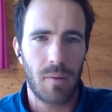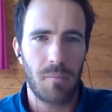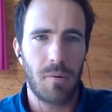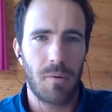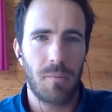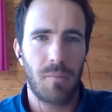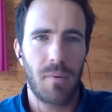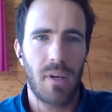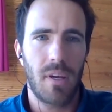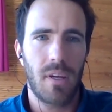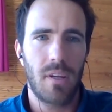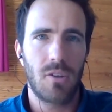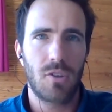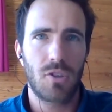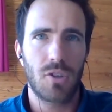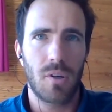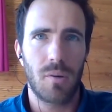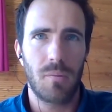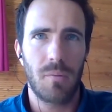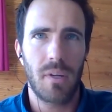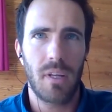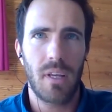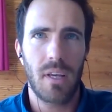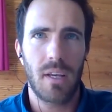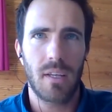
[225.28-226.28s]
MMA in
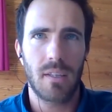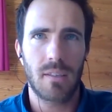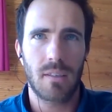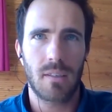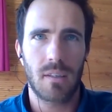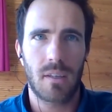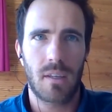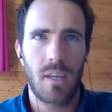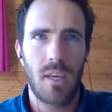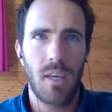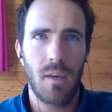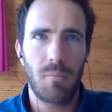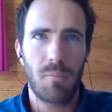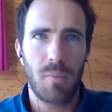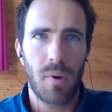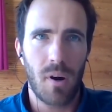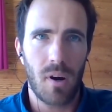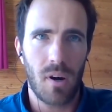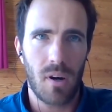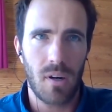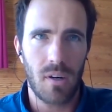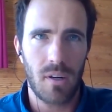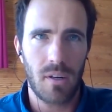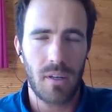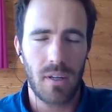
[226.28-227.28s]
Germany as a key
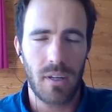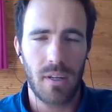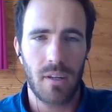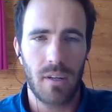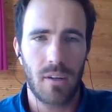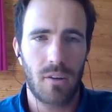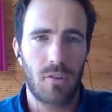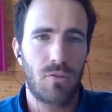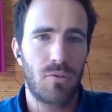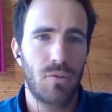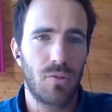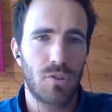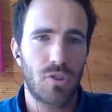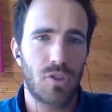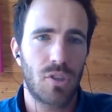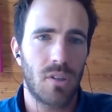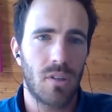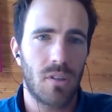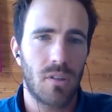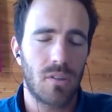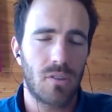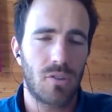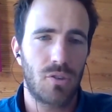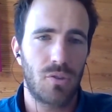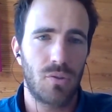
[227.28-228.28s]
part and a
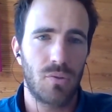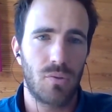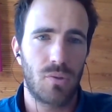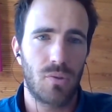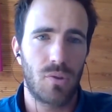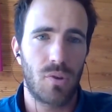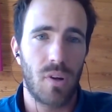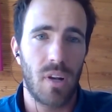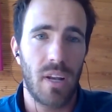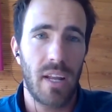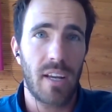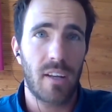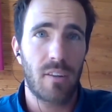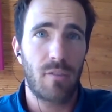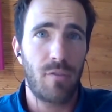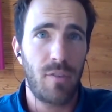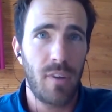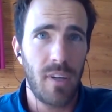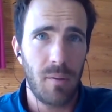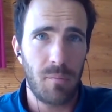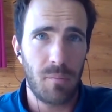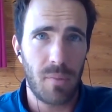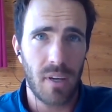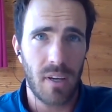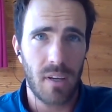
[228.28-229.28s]
crucial to collect
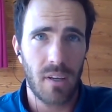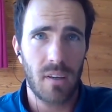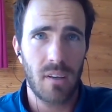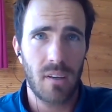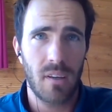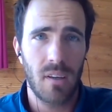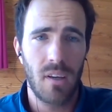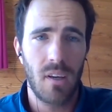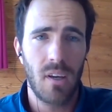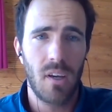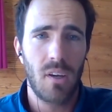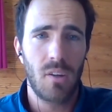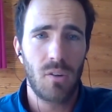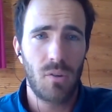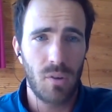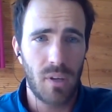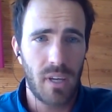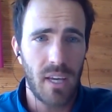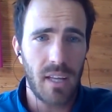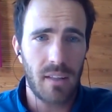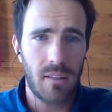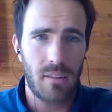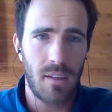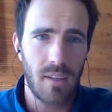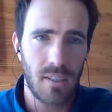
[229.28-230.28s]
feedback to
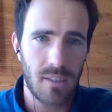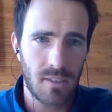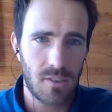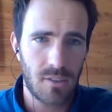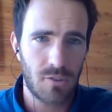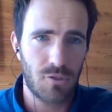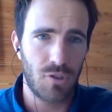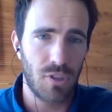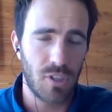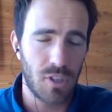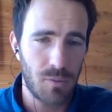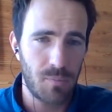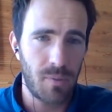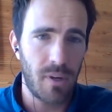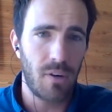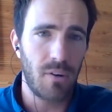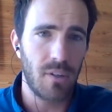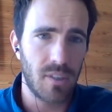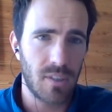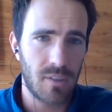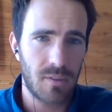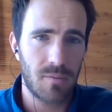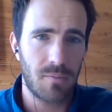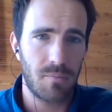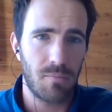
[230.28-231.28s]
get this
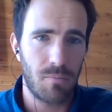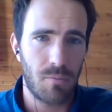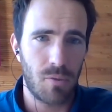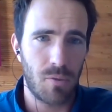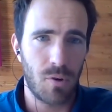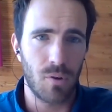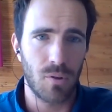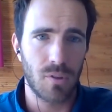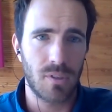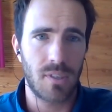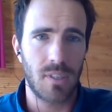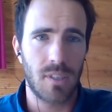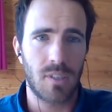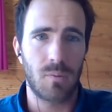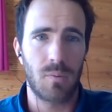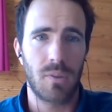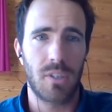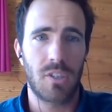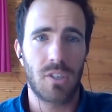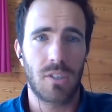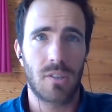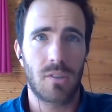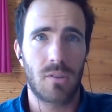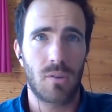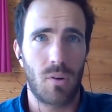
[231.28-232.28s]
transparency process we
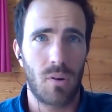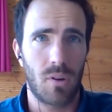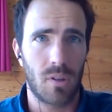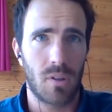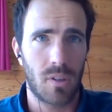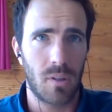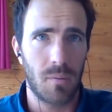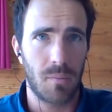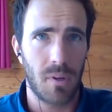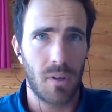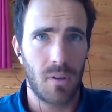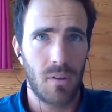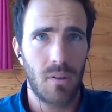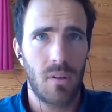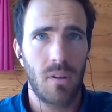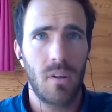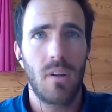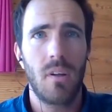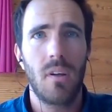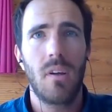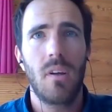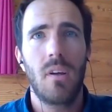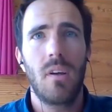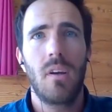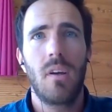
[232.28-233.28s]
just talked about
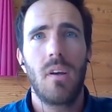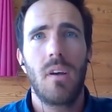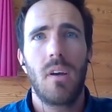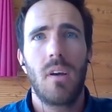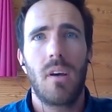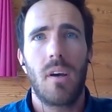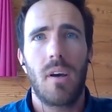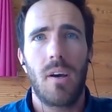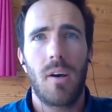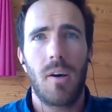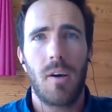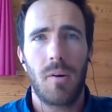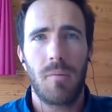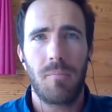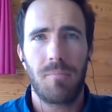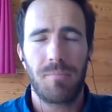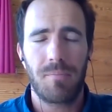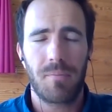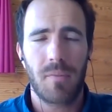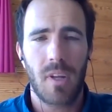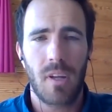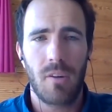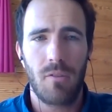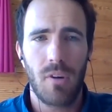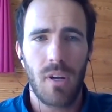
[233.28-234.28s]

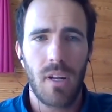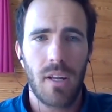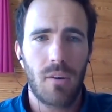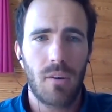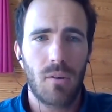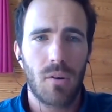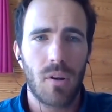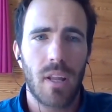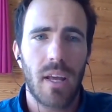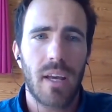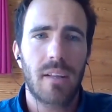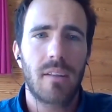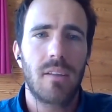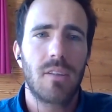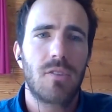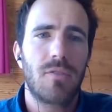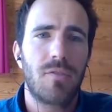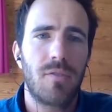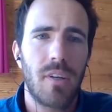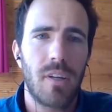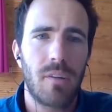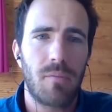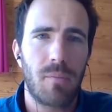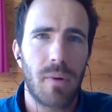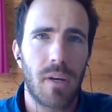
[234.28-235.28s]
um, and really collect this
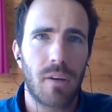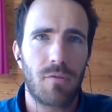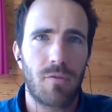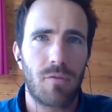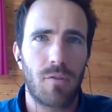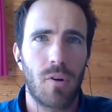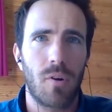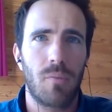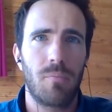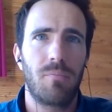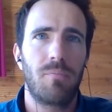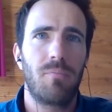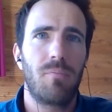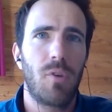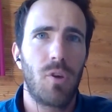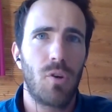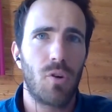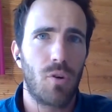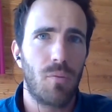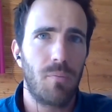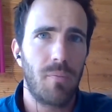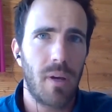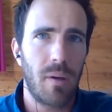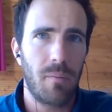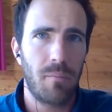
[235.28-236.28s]
feedback from
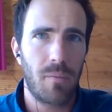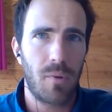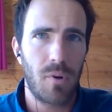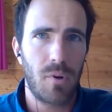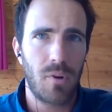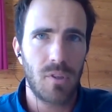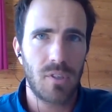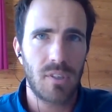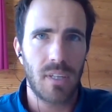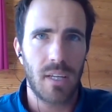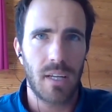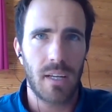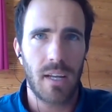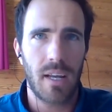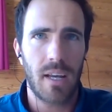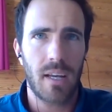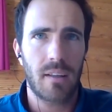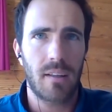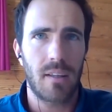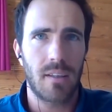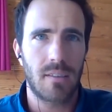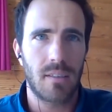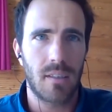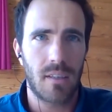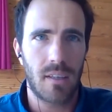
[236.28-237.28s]
your members and
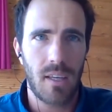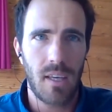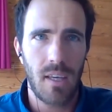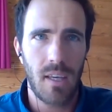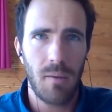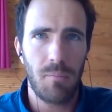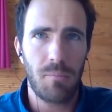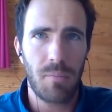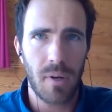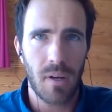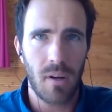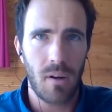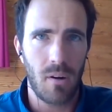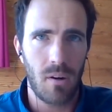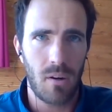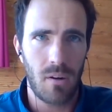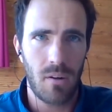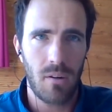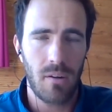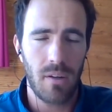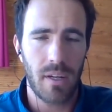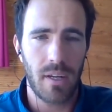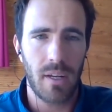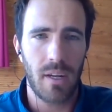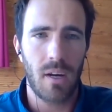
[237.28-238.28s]
act as a key
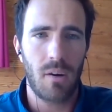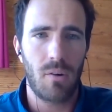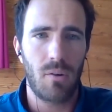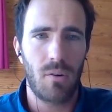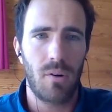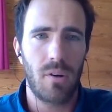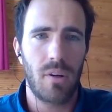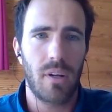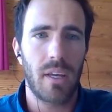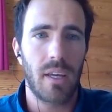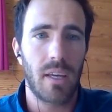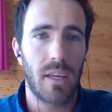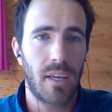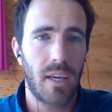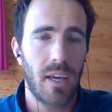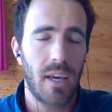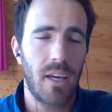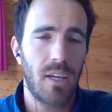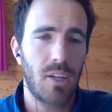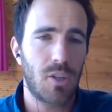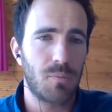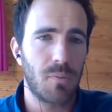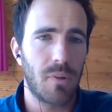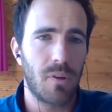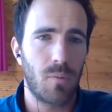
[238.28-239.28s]
pillar in our
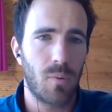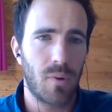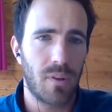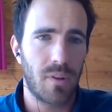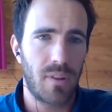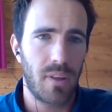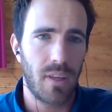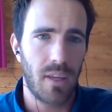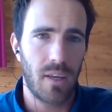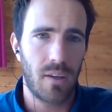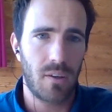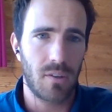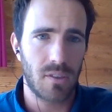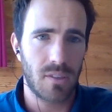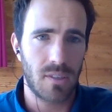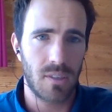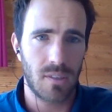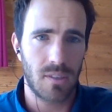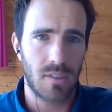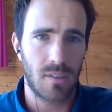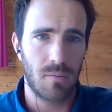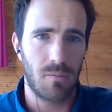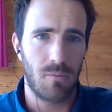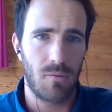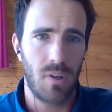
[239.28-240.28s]
engagement with the
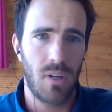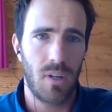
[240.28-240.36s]
ecosystem,